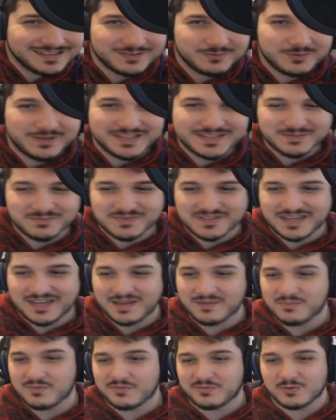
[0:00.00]
we need some
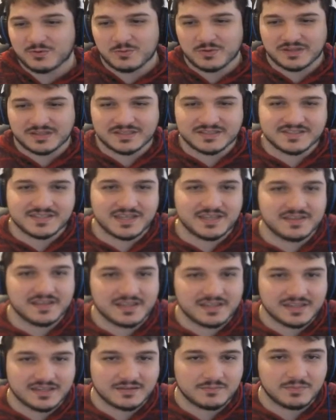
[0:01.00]
time before we can say
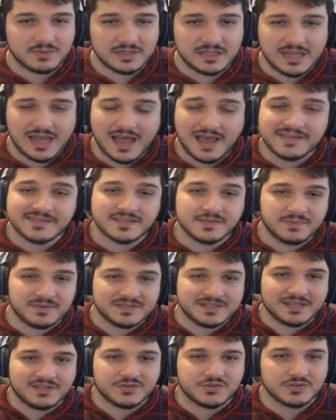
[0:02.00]
that. But it has the
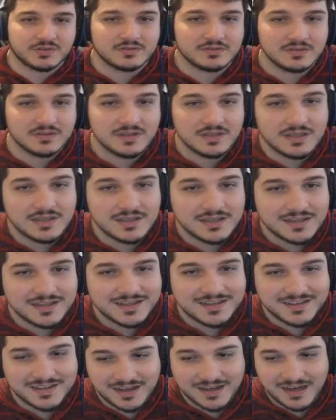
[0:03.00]
potential.
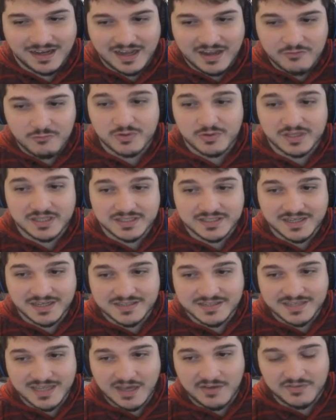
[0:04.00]
It really
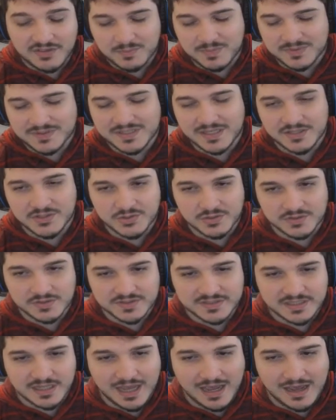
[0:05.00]
does have the potential
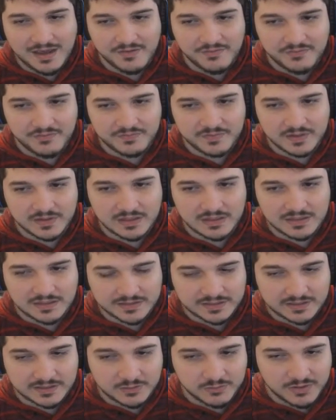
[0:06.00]
to have
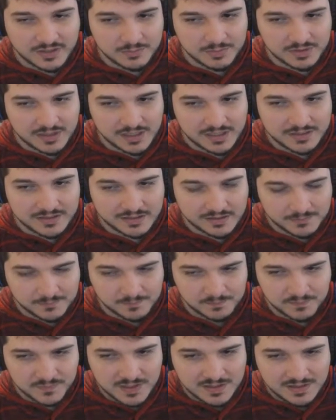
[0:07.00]
like an incredible ending.
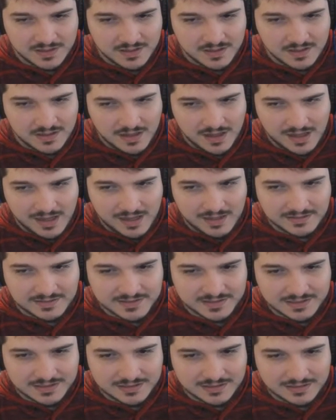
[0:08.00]
And
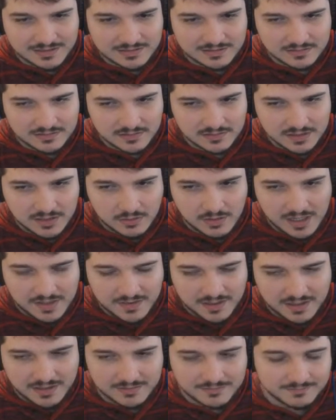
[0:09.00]
we'll
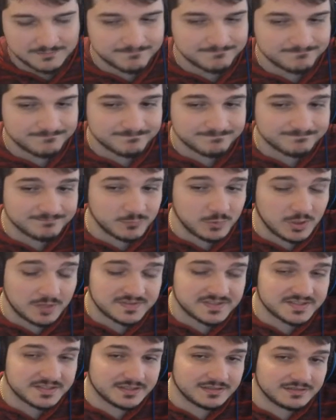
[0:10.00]
have
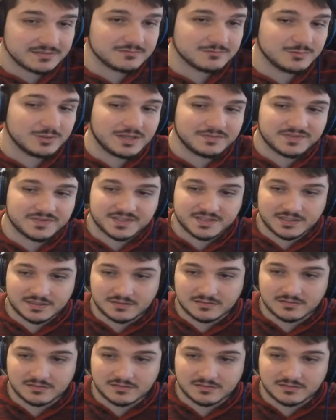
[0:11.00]
to see. We'll have to see.